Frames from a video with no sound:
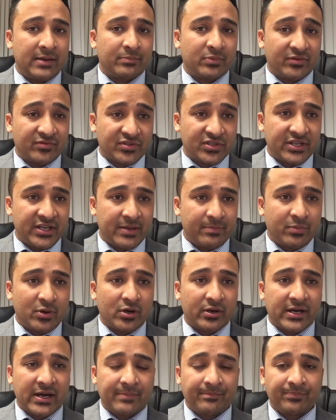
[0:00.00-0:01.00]
Professor Year
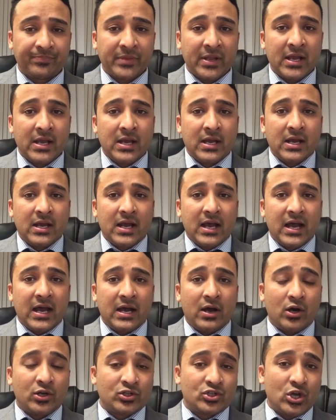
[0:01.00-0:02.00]
program.
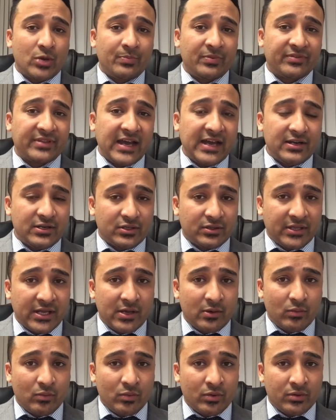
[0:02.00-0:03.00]
On top of that,
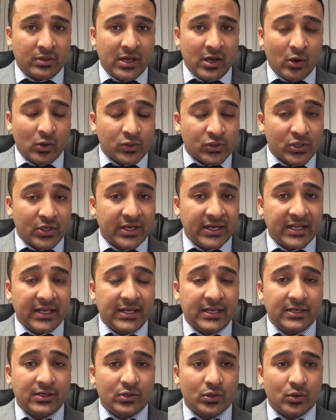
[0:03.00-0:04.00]
they also
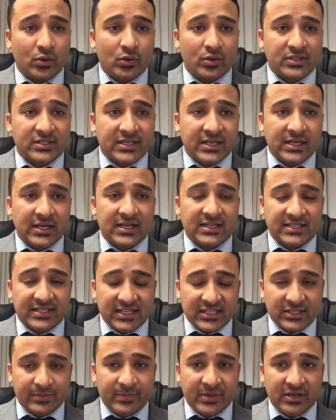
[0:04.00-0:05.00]
need your skill
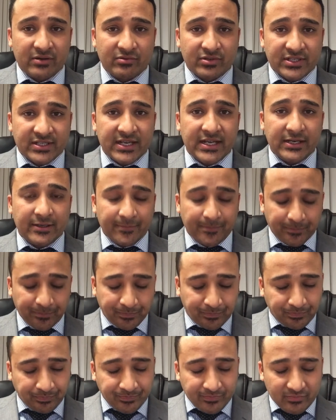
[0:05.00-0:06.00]
assessment receipt.
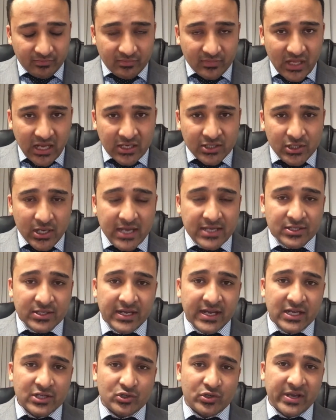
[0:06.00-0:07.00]
So as
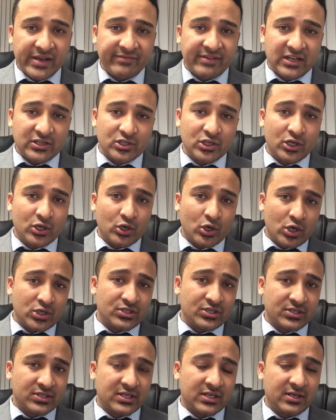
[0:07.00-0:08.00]
long as you have actually
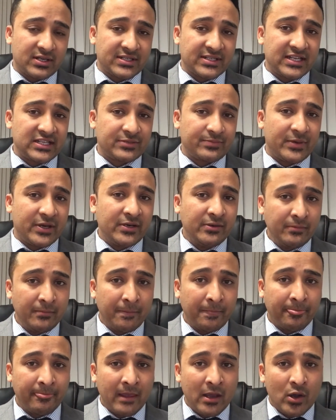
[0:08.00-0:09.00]
lodged a skill assessment,
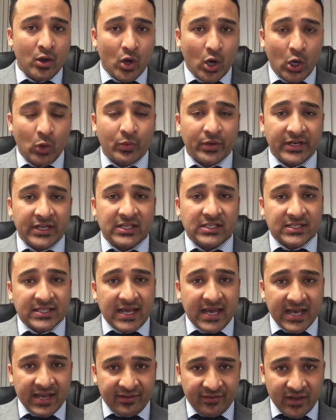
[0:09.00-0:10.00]
all we need is
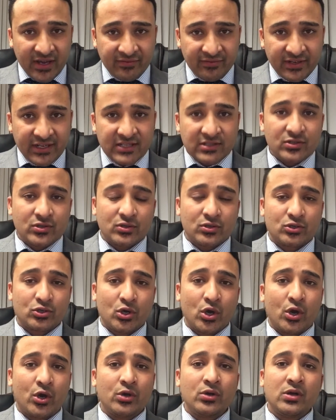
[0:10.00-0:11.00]
the evidence to
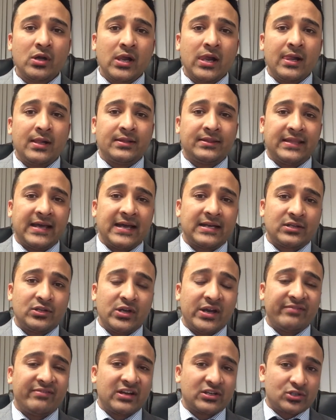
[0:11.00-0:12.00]
show that
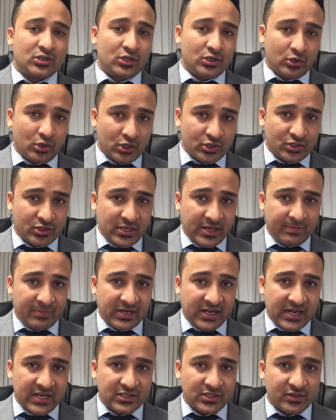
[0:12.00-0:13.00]
you have actually lodged the
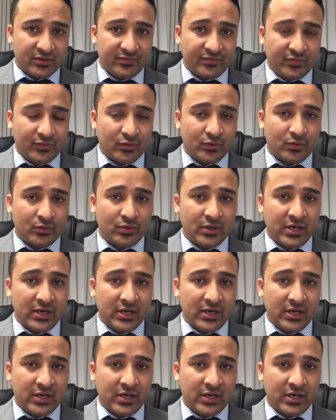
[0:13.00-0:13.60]
application for